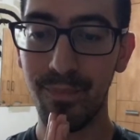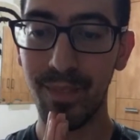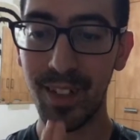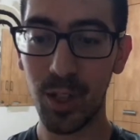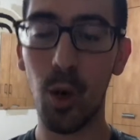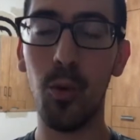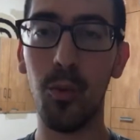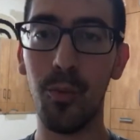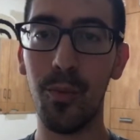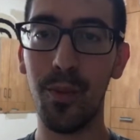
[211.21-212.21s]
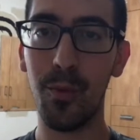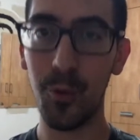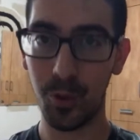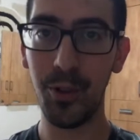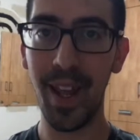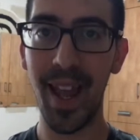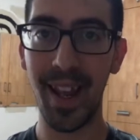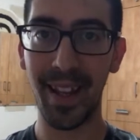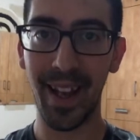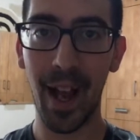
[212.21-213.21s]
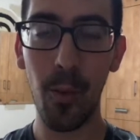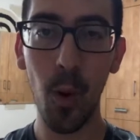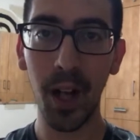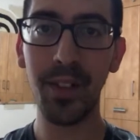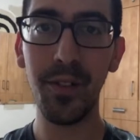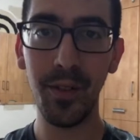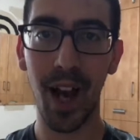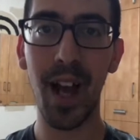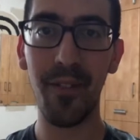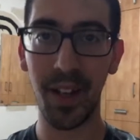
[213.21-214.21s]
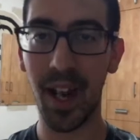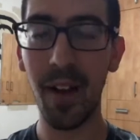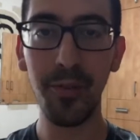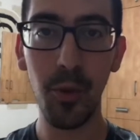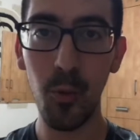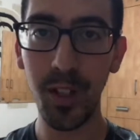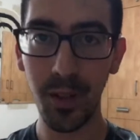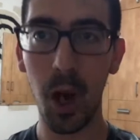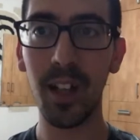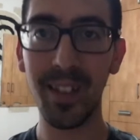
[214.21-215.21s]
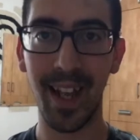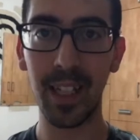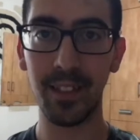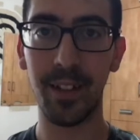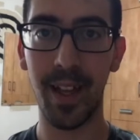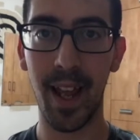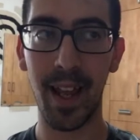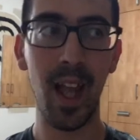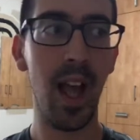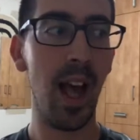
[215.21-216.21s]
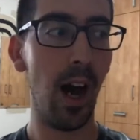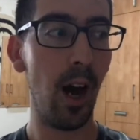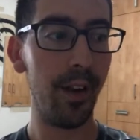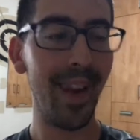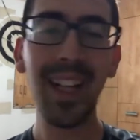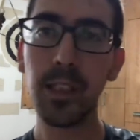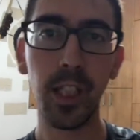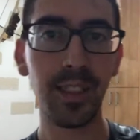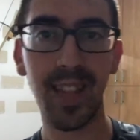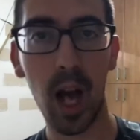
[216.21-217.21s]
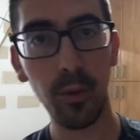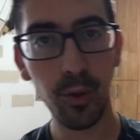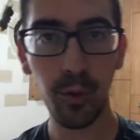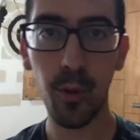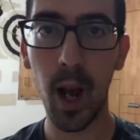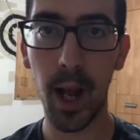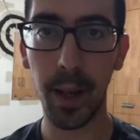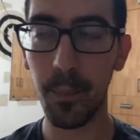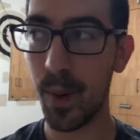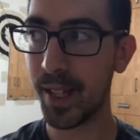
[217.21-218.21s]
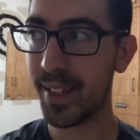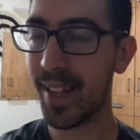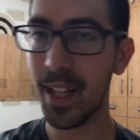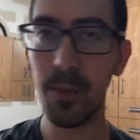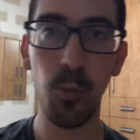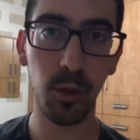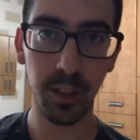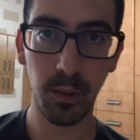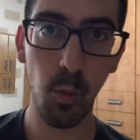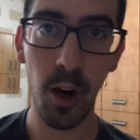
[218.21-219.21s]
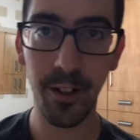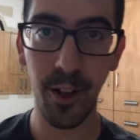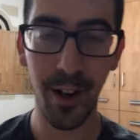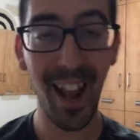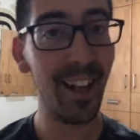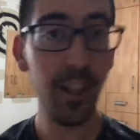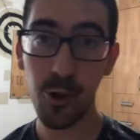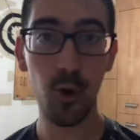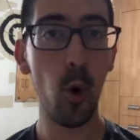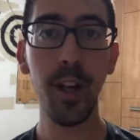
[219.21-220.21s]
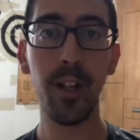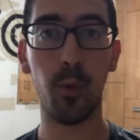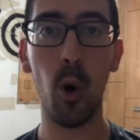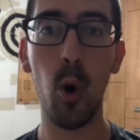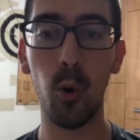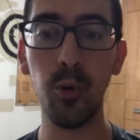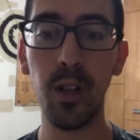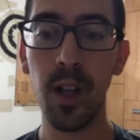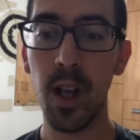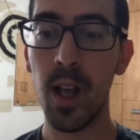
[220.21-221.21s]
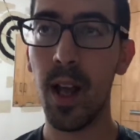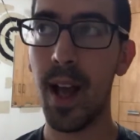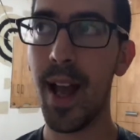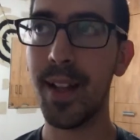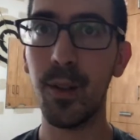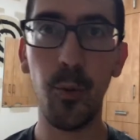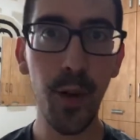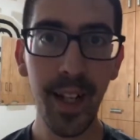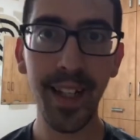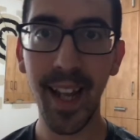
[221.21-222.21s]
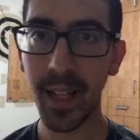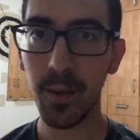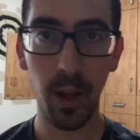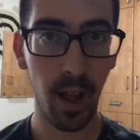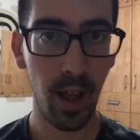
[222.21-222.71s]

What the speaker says: So today I want to dive in, after we talked yesterday, on not just how to grind, but get it more smarter and enjoy the road and really get